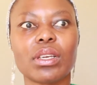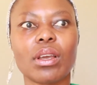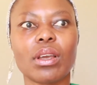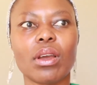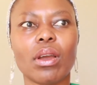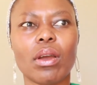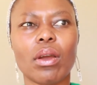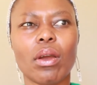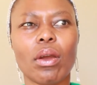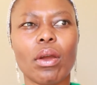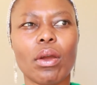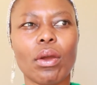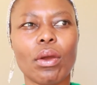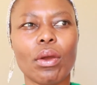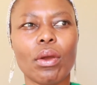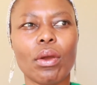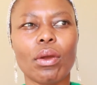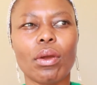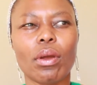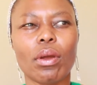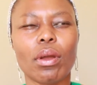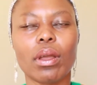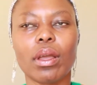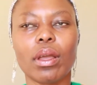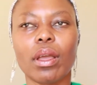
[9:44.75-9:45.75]

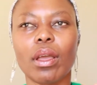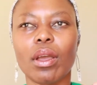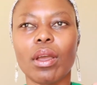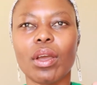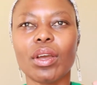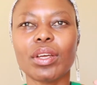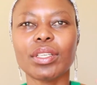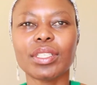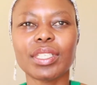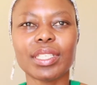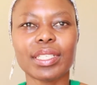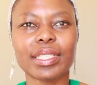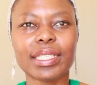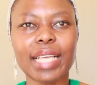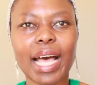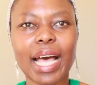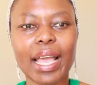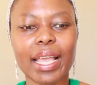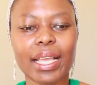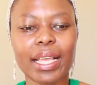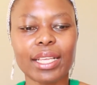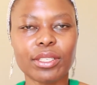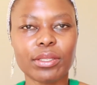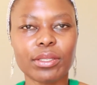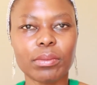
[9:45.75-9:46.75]
her
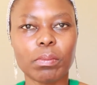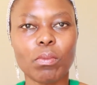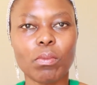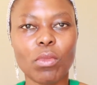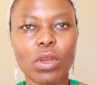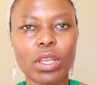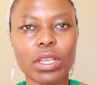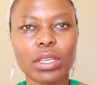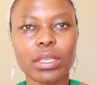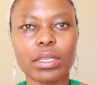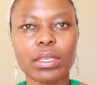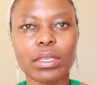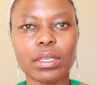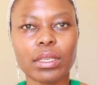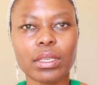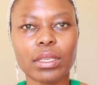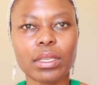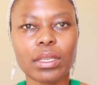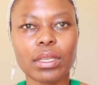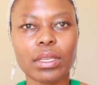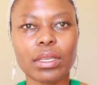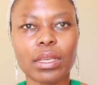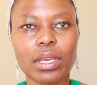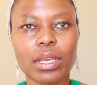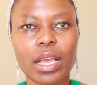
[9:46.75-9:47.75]
desires
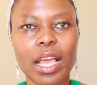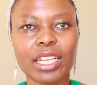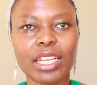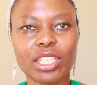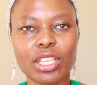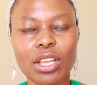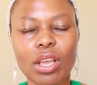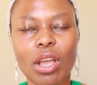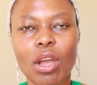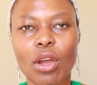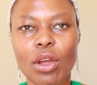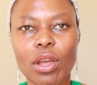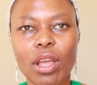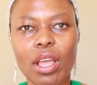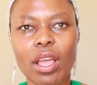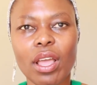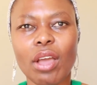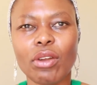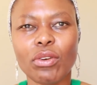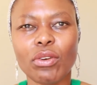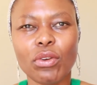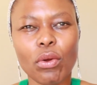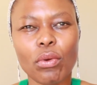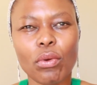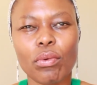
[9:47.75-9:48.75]
and
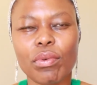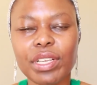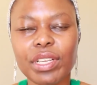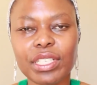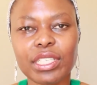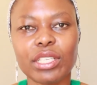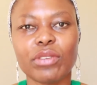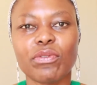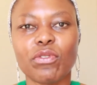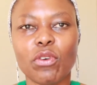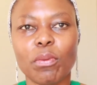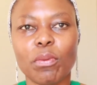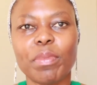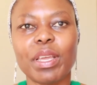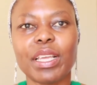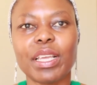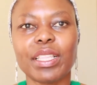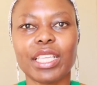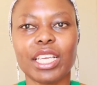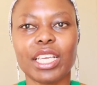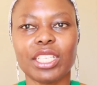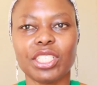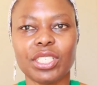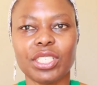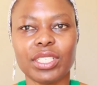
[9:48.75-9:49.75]
her reason for being
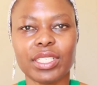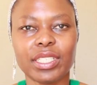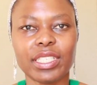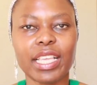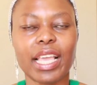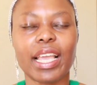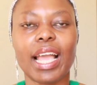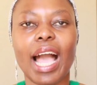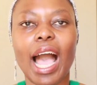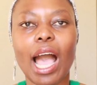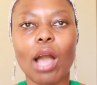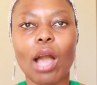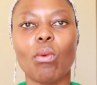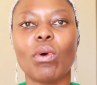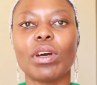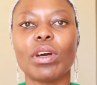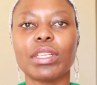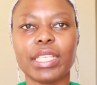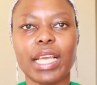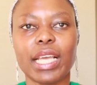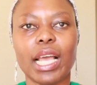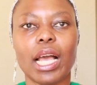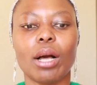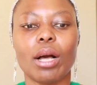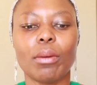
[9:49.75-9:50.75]
there, she's saying, I
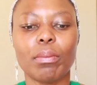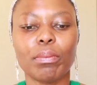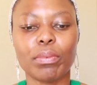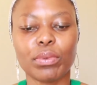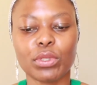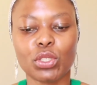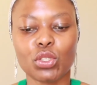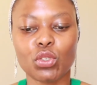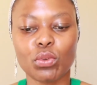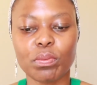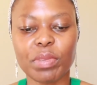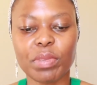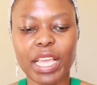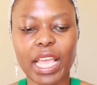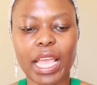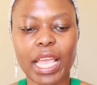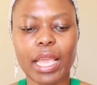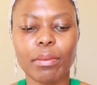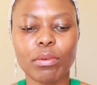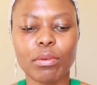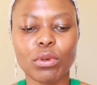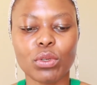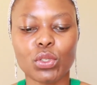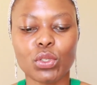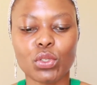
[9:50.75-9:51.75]
want help to be
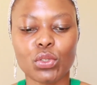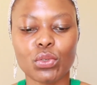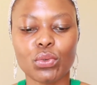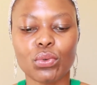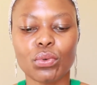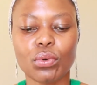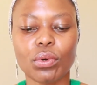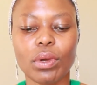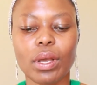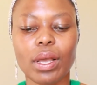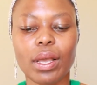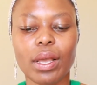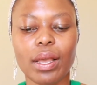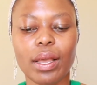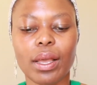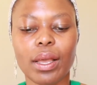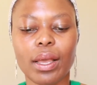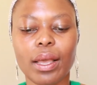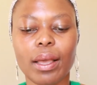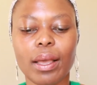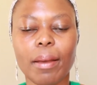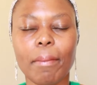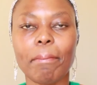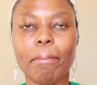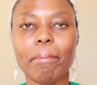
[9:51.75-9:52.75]
able to
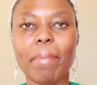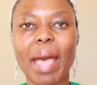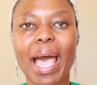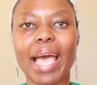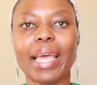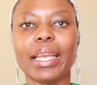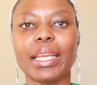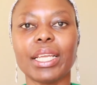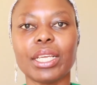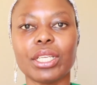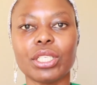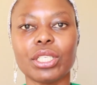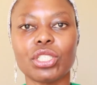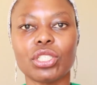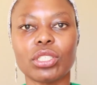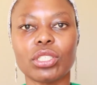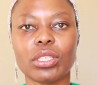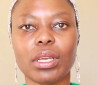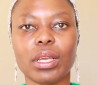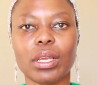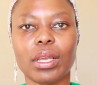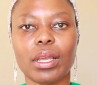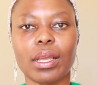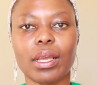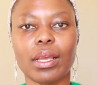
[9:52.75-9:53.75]
manage
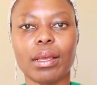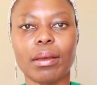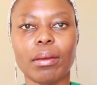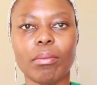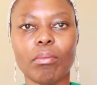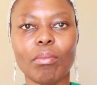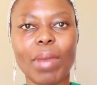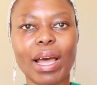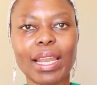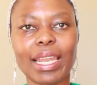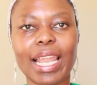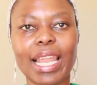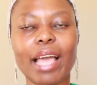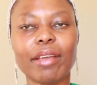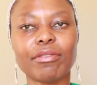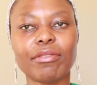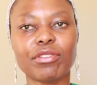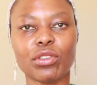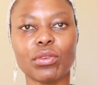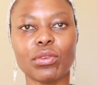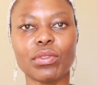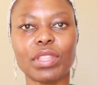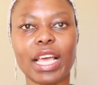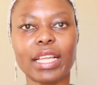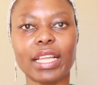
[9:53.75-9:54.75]
my life
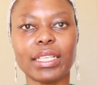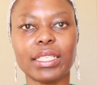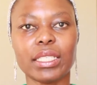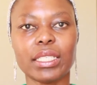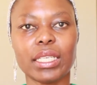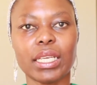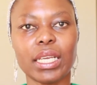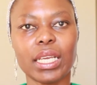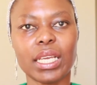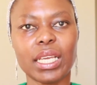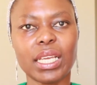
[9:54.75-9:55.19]
so that